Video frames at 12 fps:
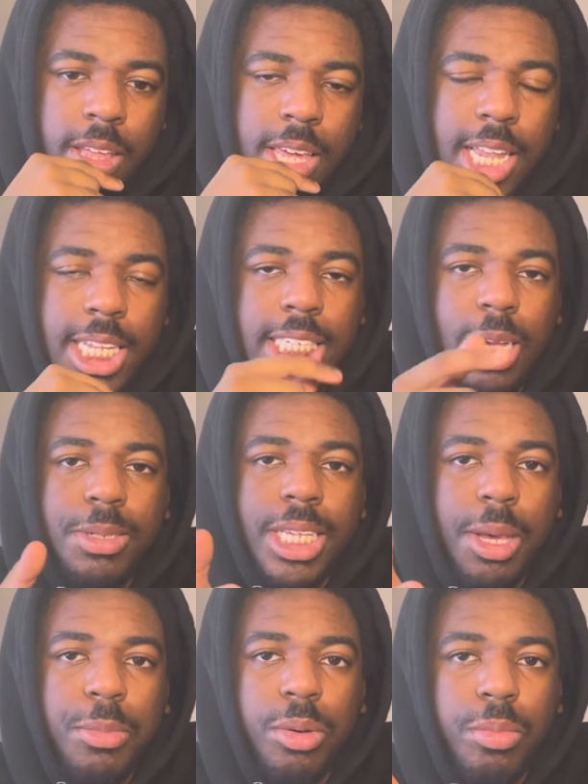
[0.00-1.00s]
At least he was
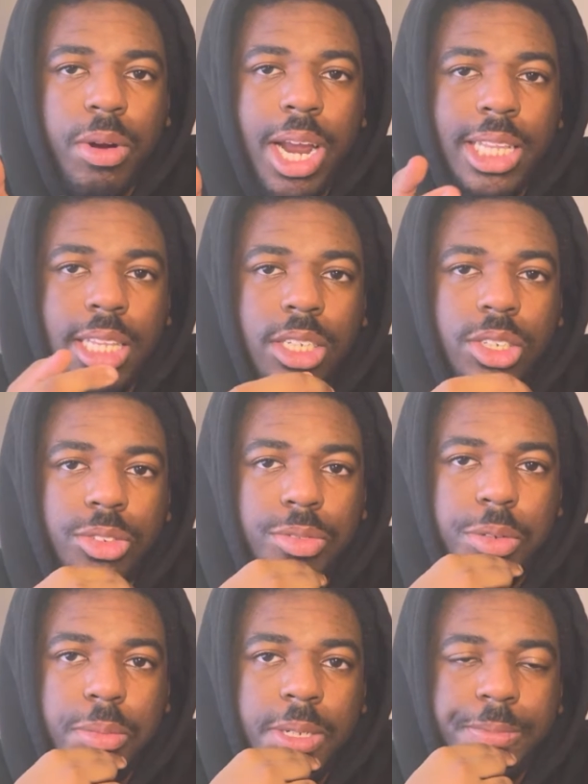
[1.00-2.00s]
able to practice. You
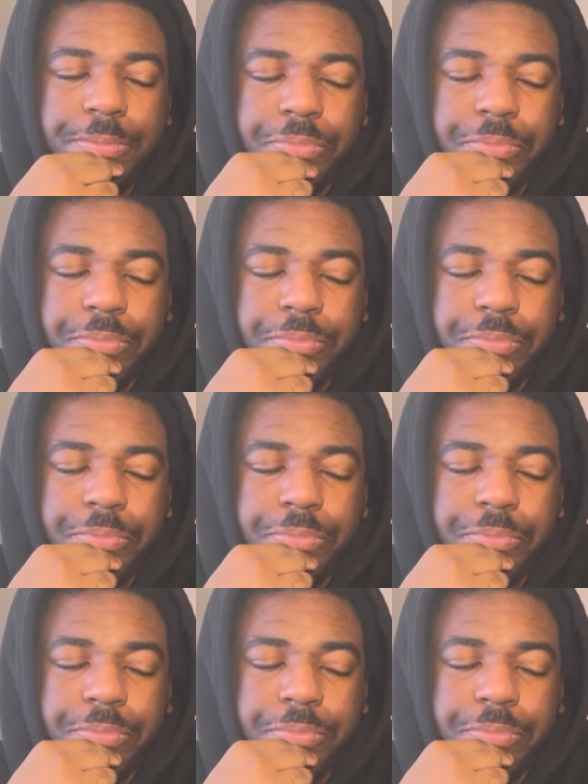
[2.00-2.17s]
feel me?